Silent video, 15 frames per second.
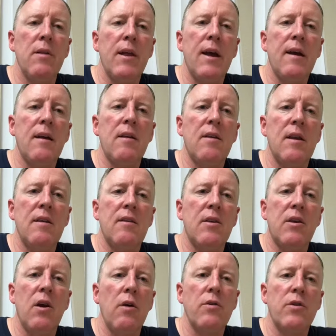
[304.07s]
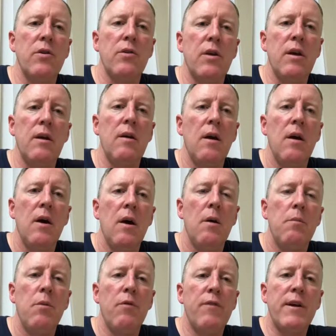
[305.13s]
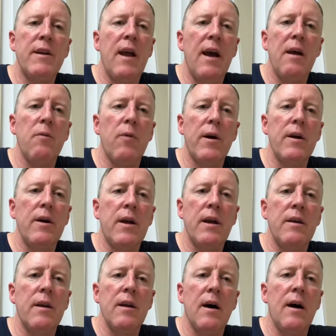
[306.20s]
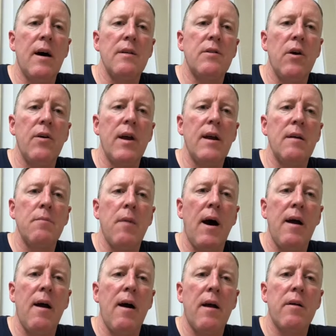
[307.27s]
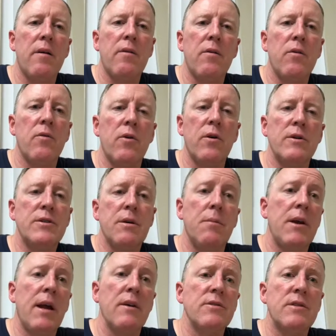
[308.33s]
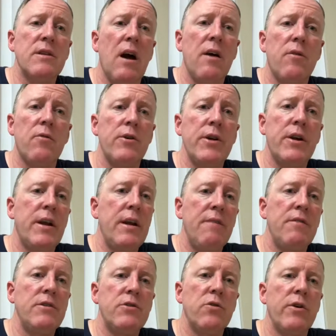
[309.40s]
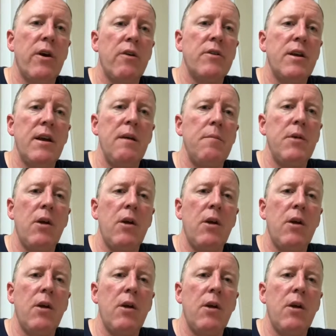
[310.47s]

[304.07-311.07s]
a link to go to the moving day where you can donate in my honor or somebody else's honor, or you can even join our team.